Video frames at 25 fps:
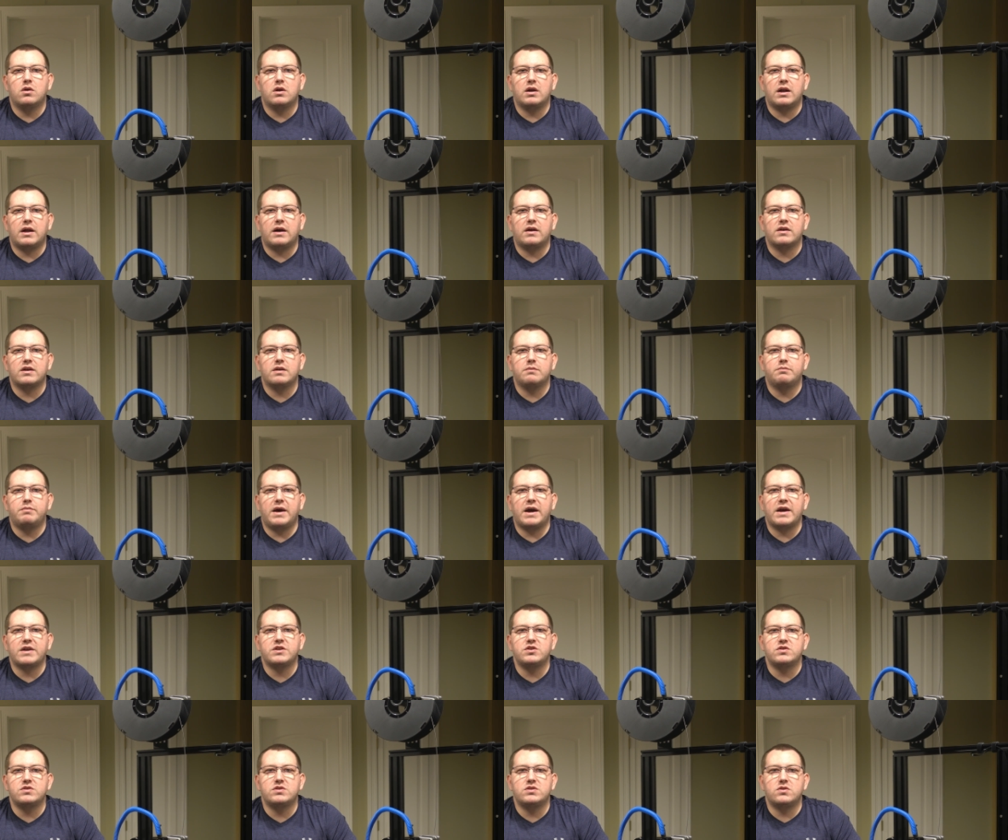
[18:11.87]
and I'll get
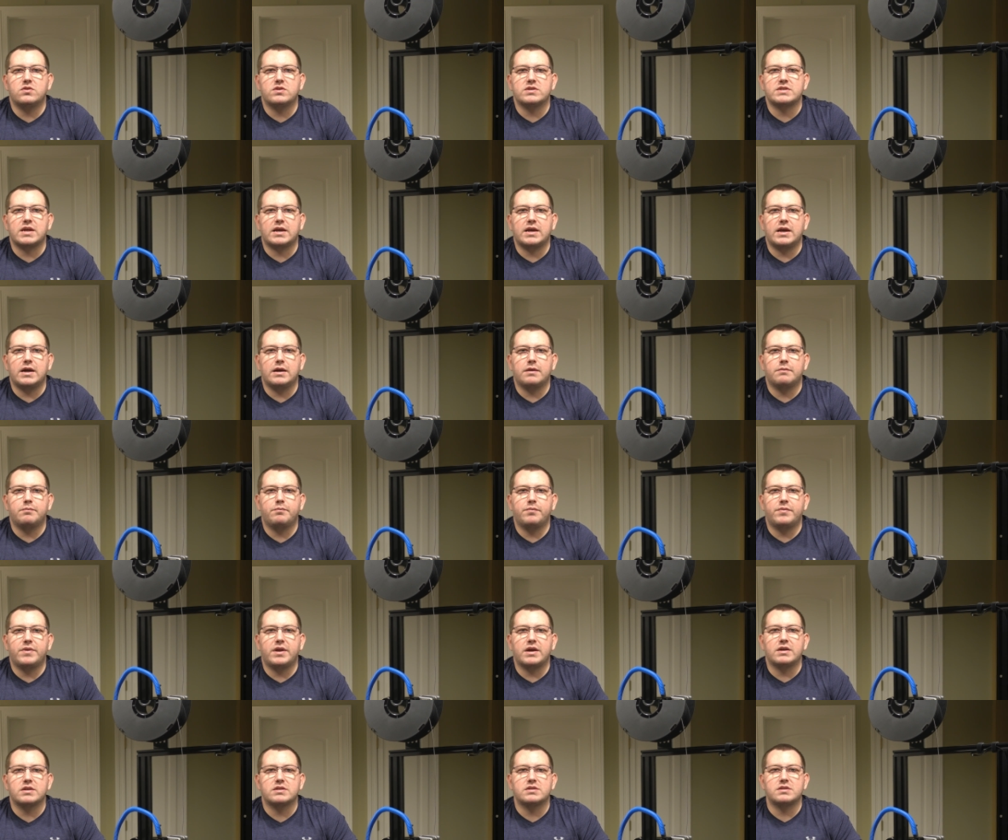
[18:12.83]
back to you as soon as I can.
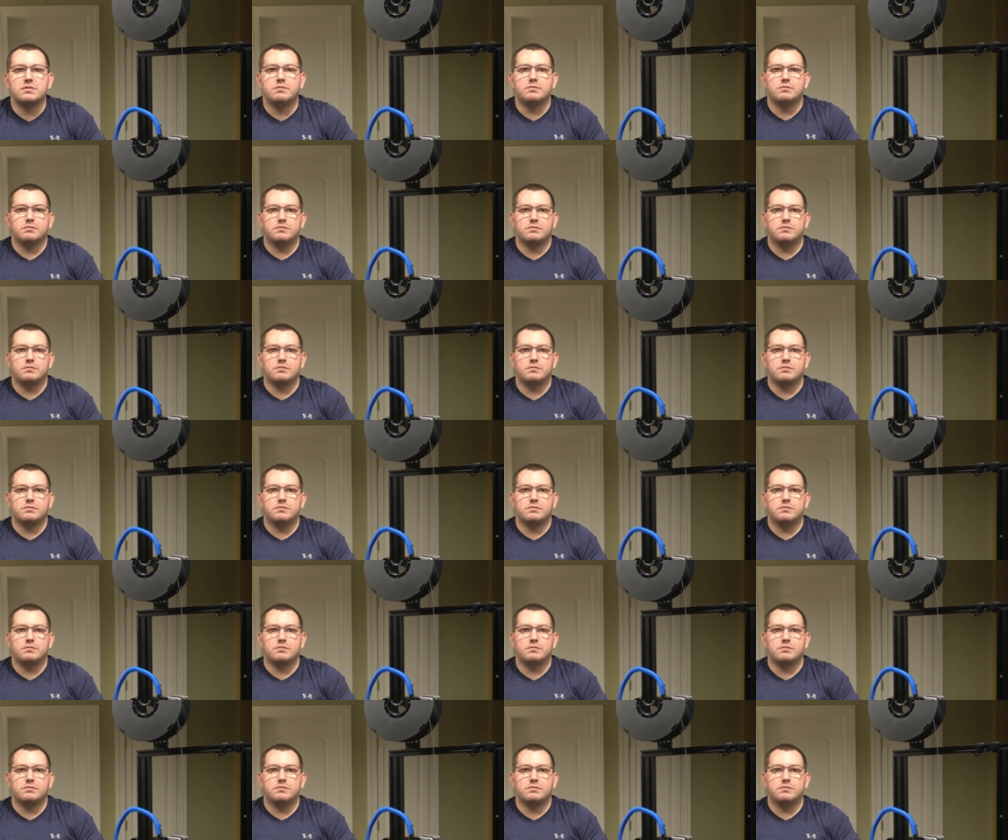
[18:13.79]
Thanks.